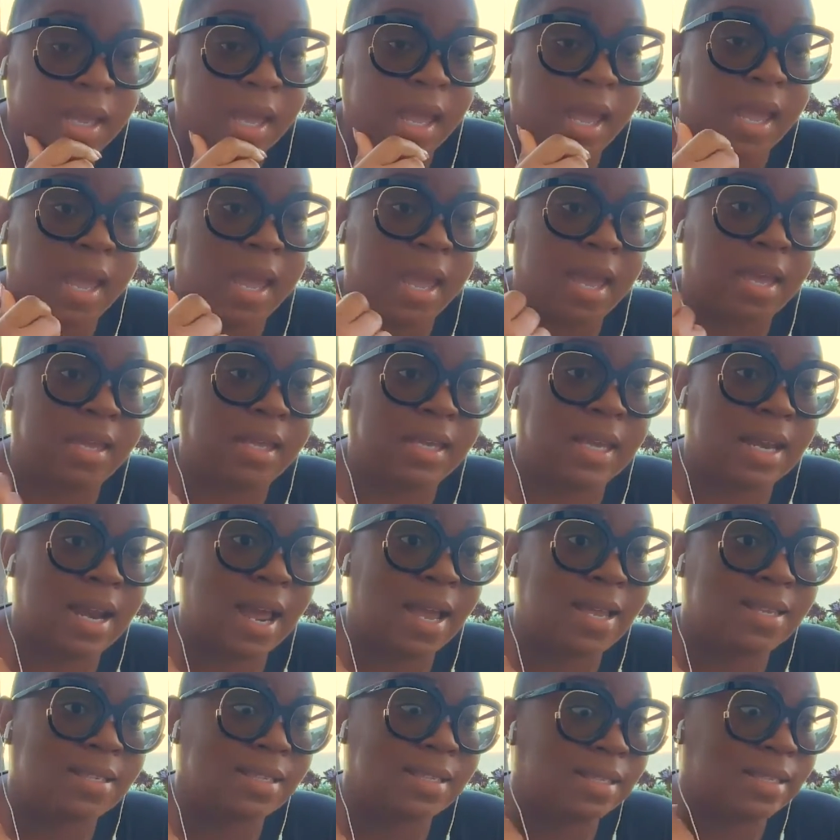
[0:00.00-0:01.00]
And can
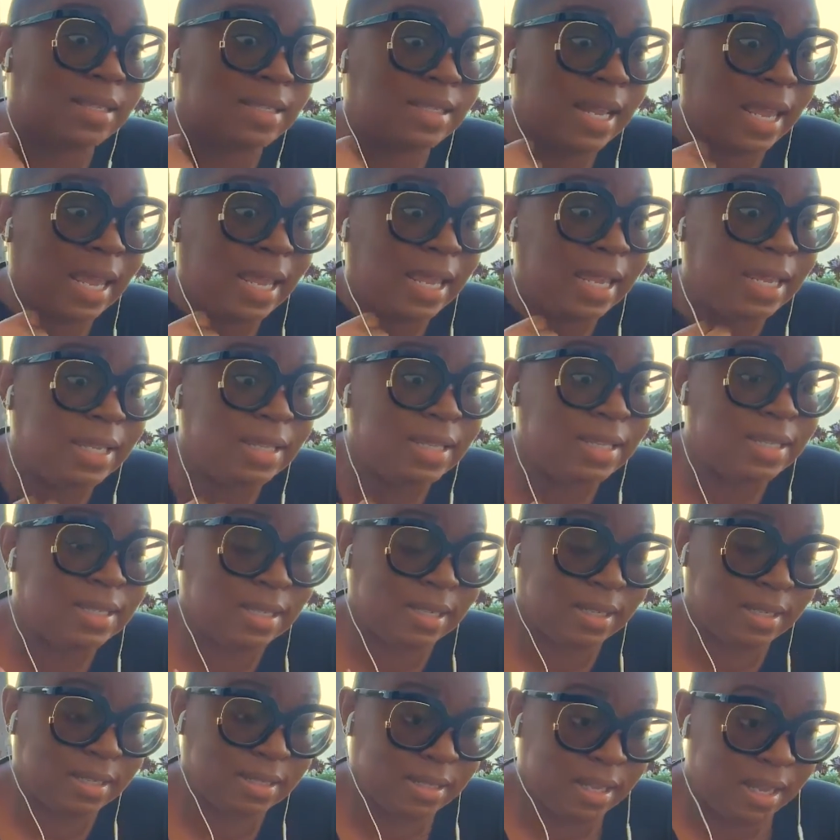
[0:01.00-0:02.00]
I sustain the
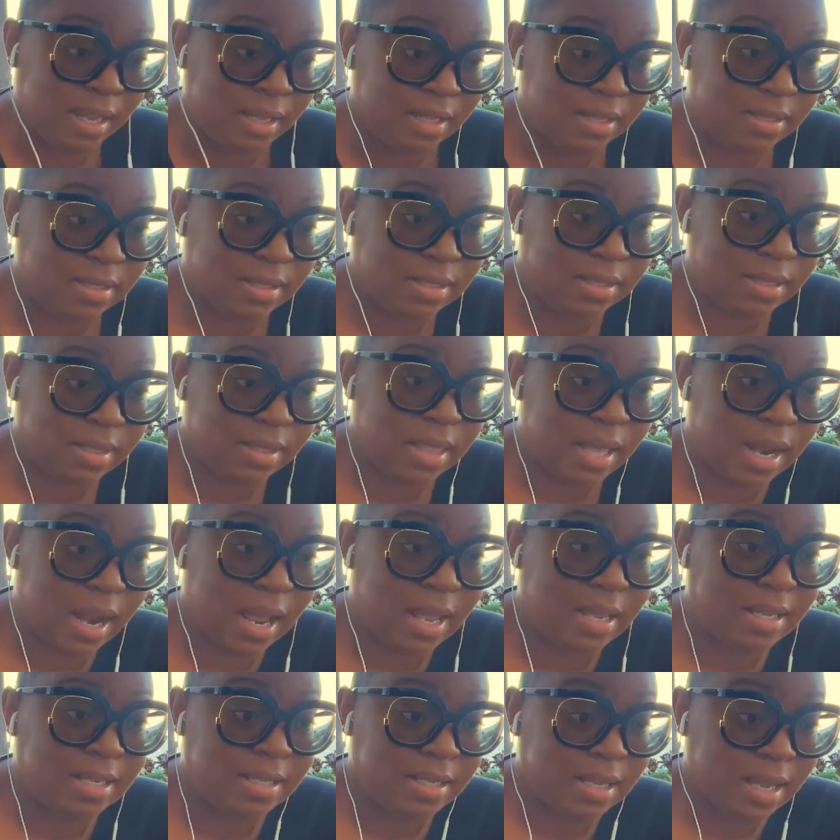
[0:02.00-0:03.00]
success that
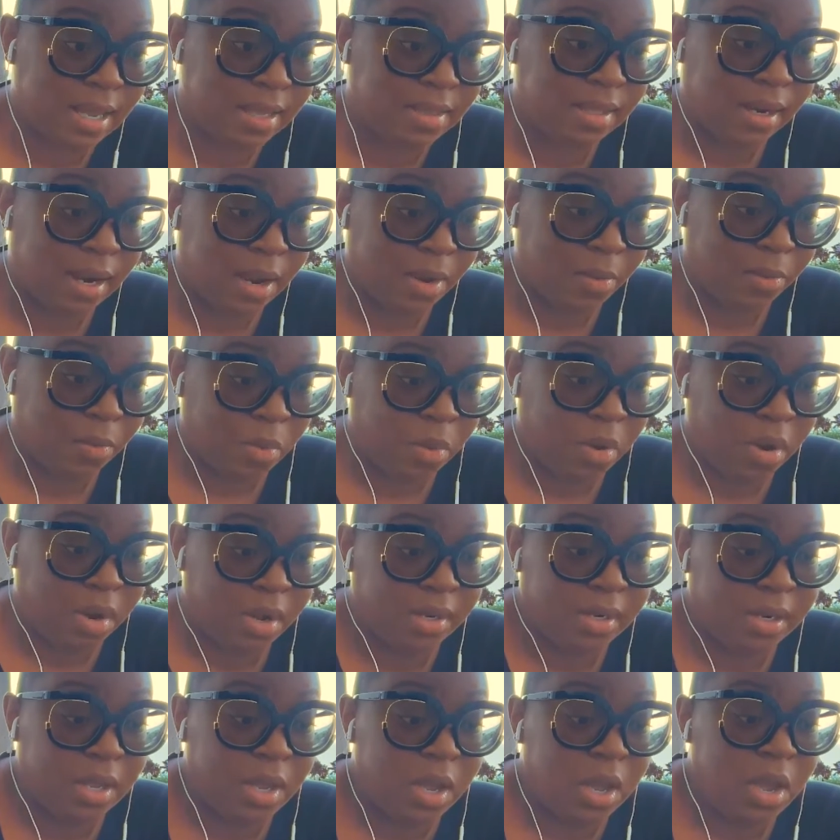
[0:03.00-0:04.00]
I said that I want?
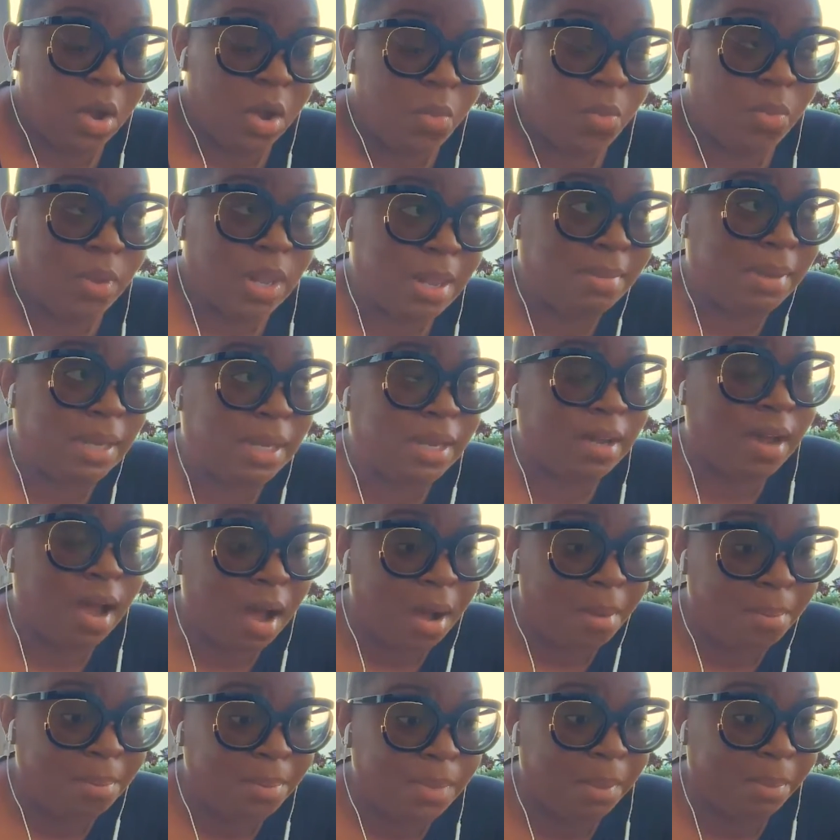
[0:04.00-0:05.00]
Will I
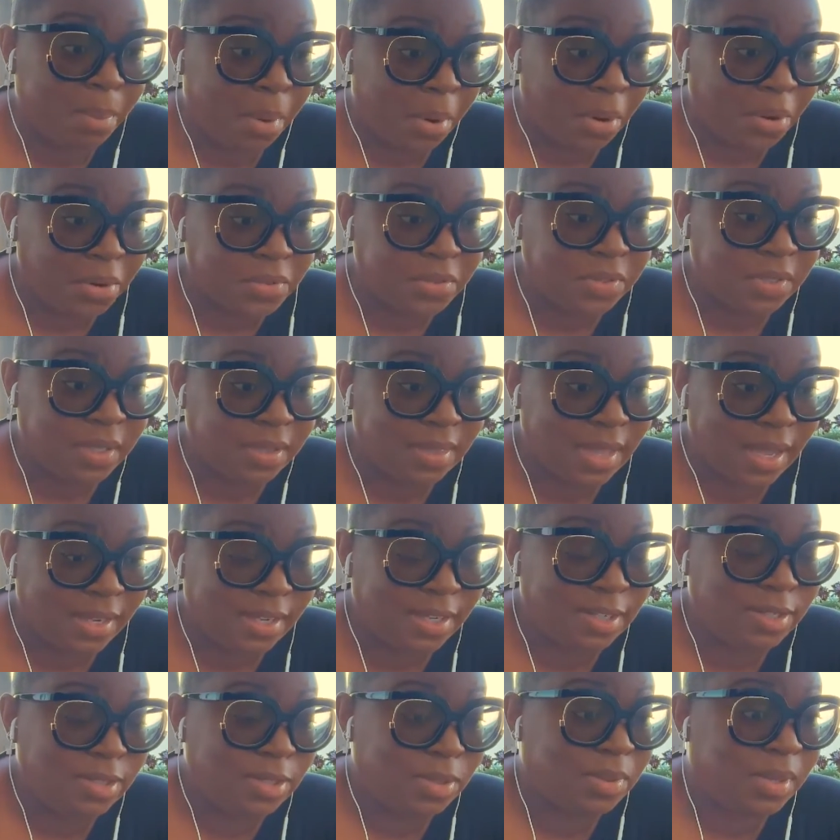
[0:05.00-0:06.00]
become the person that
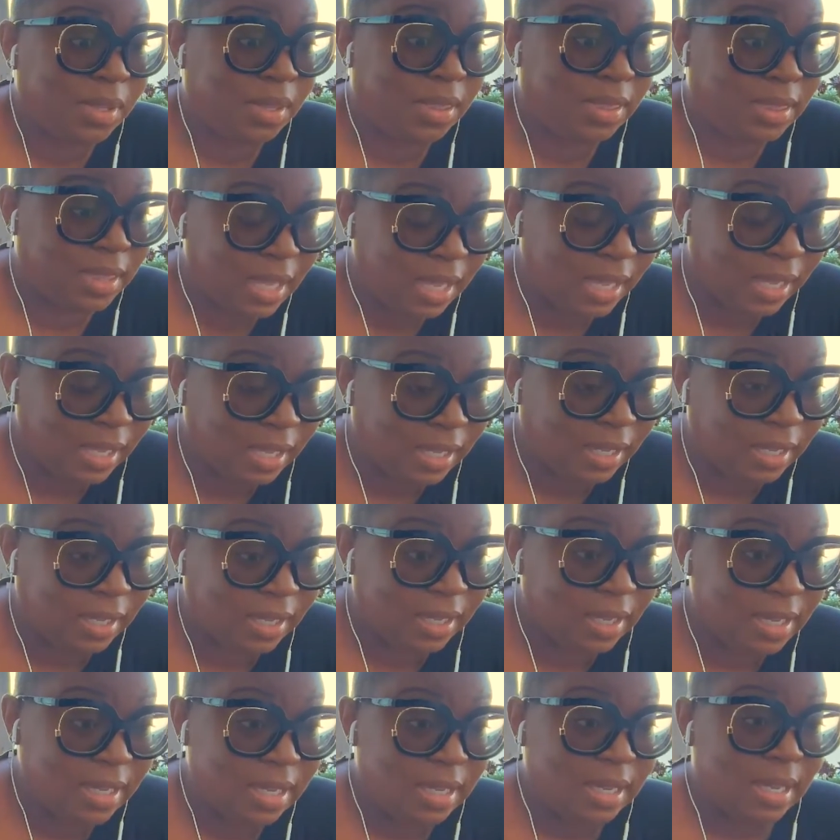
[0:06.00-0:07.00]
can do the thing
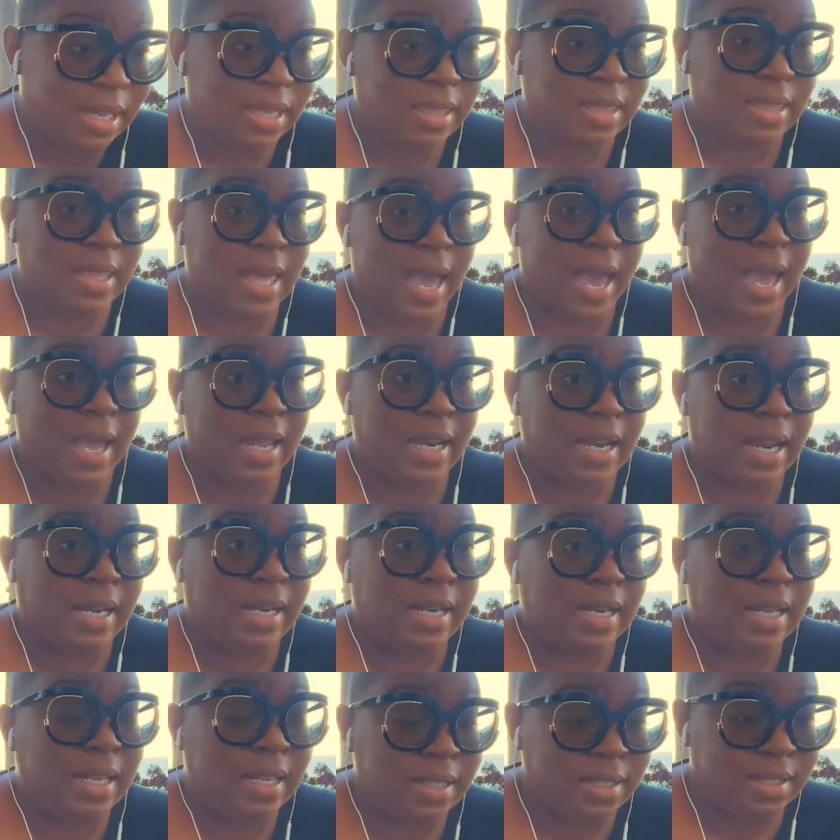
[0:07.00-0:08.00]
that
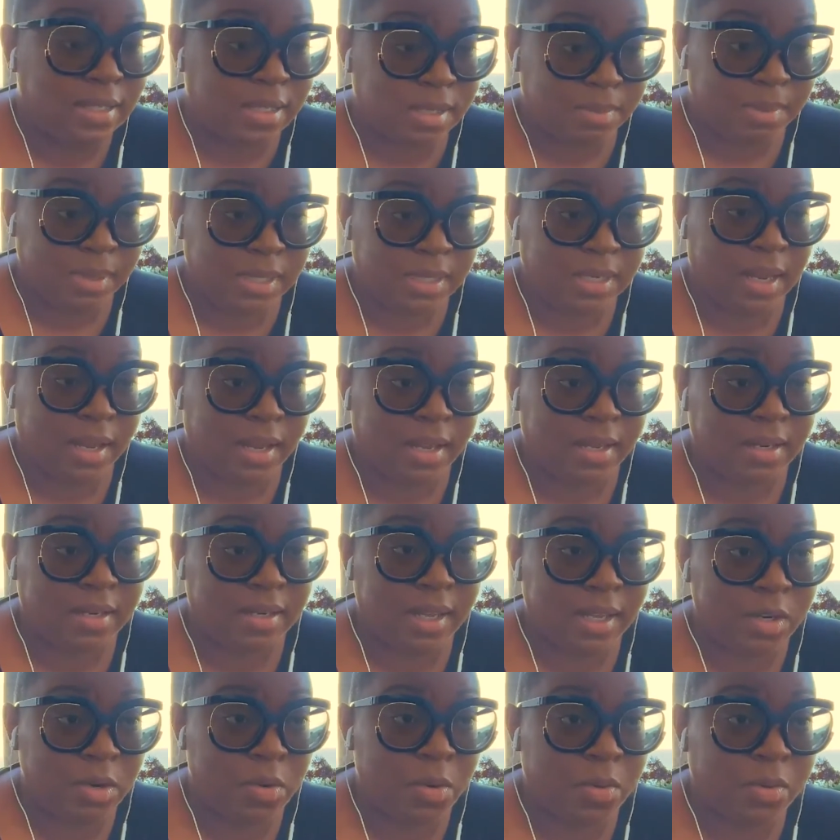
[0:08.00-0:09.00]
needs to be done
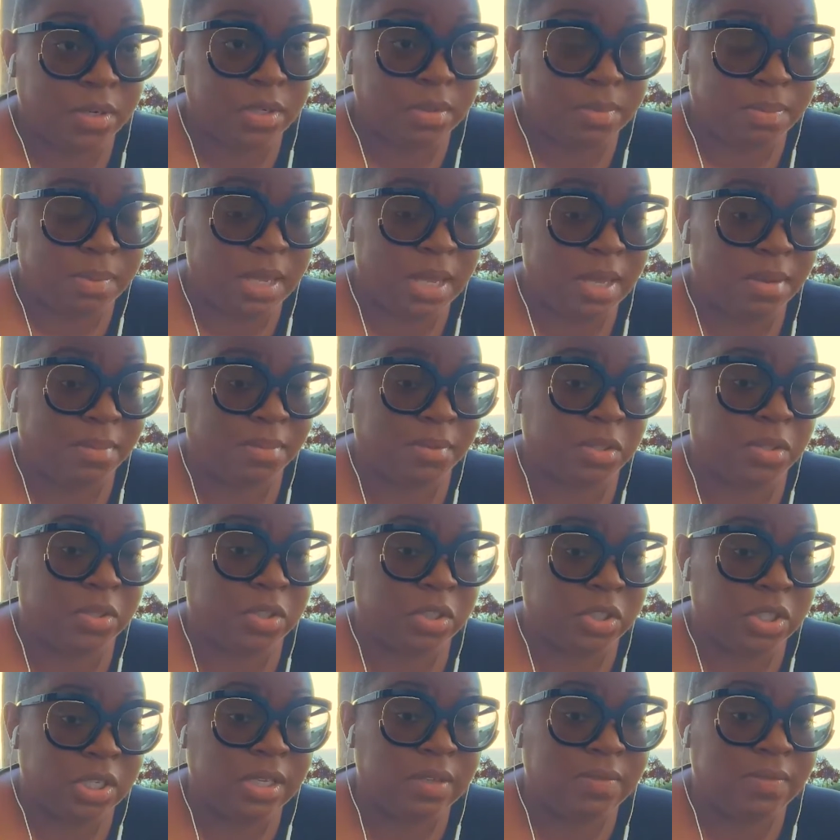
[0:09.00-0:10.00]
in order to be able to
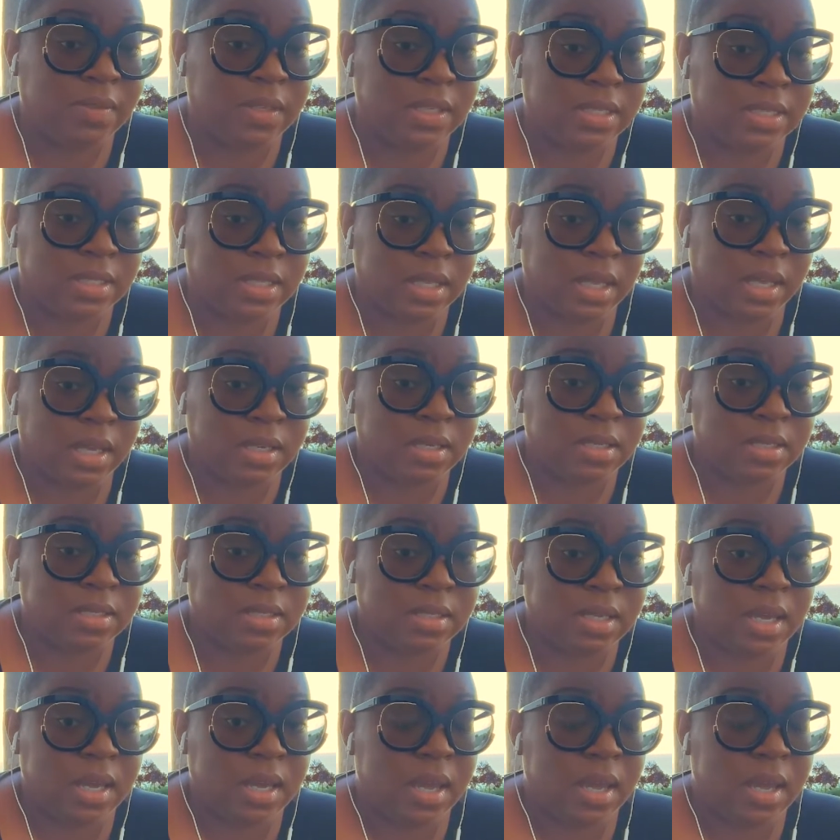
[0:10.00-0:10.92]
achieve these things?